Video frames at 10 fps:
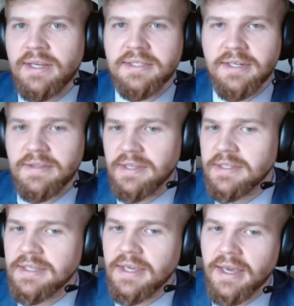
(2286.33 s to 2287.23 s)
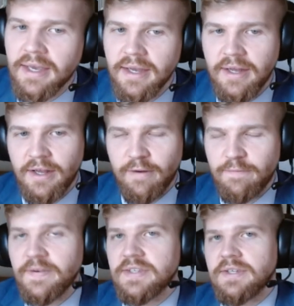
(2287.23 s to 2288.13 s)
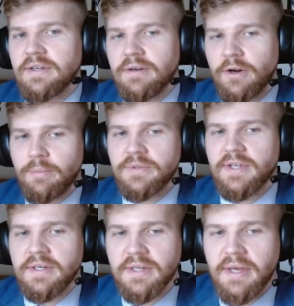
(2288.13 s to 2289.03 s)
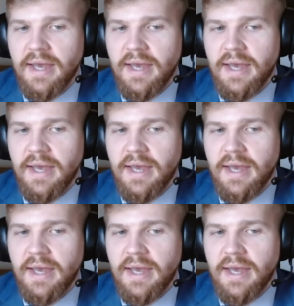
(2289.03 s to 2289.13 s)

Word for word: instead of the ECA. Fix it 100%.